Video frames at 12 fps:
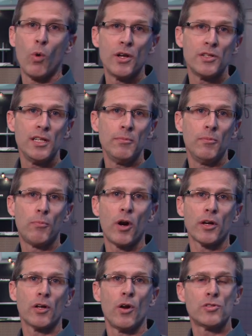1D
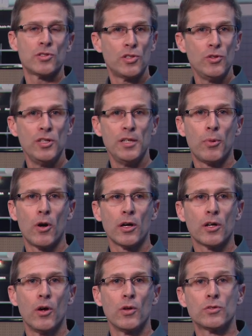barcodes, 2D
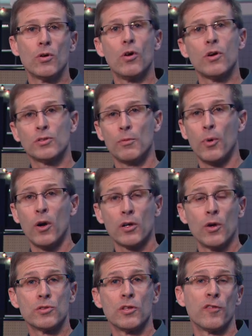barcodes, also
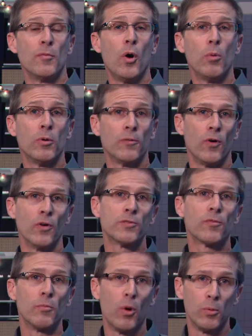barcodes off of mobile phones
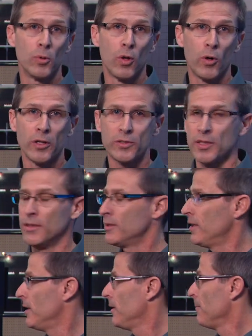for mobile loyalty.
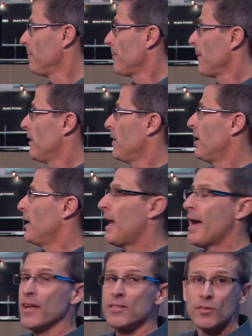It
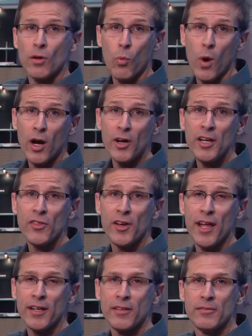has wired
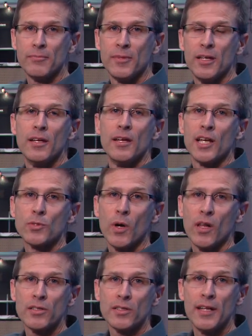ethernet, as
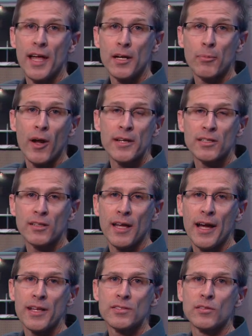well as an enterprise
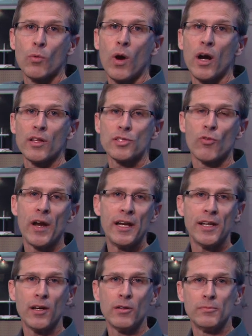class wireless
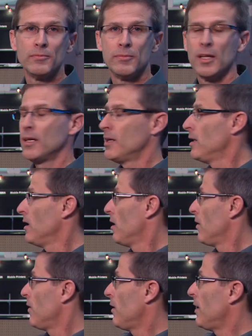radio.
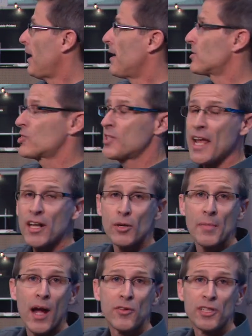It has
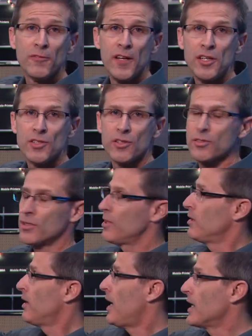standard mounting features
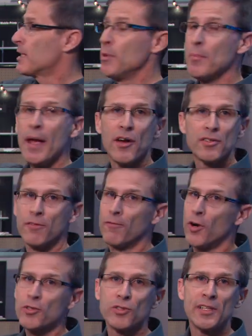and can be mounted
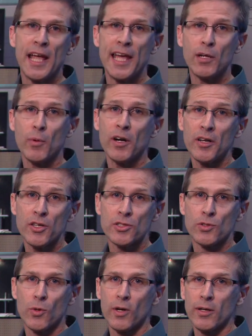virtually anywhere in the
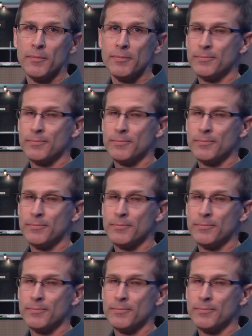store